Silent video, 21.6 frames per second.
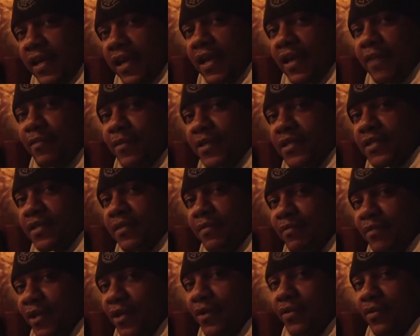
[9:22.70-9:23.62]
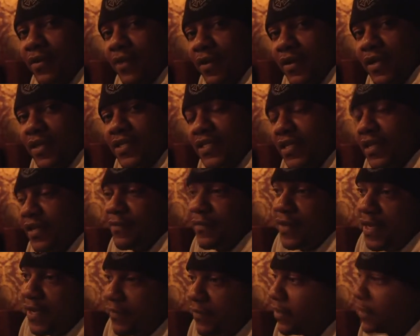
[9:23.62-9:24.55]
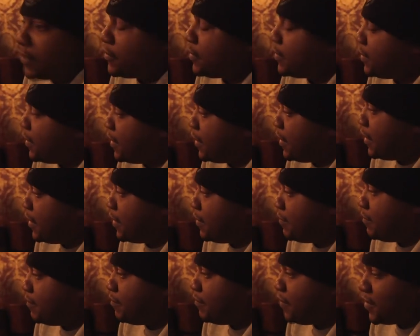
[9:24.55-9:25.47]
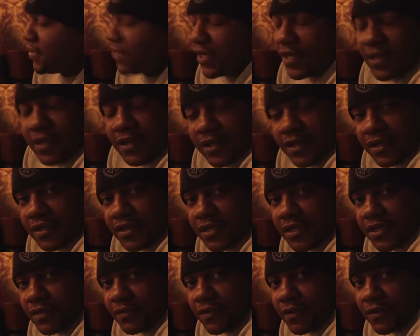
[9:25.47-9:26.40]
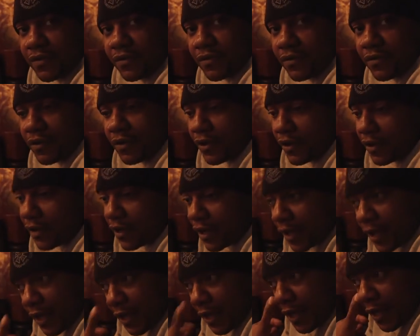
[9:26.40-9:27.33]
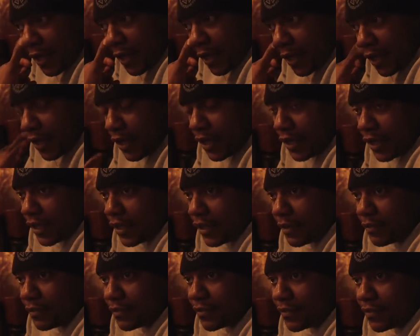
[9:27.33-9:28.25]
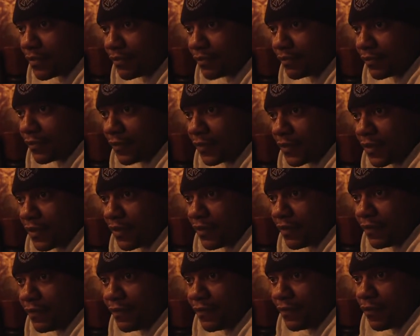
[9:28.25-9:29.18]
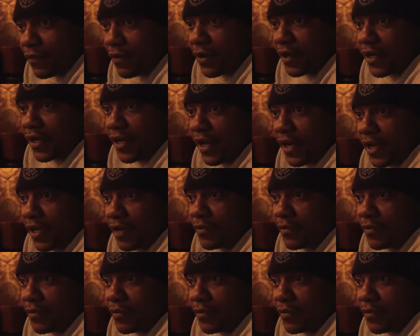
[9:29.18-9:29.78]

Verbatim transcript: kind of missed the boat on the C five hundred, um, particularly to record um, four K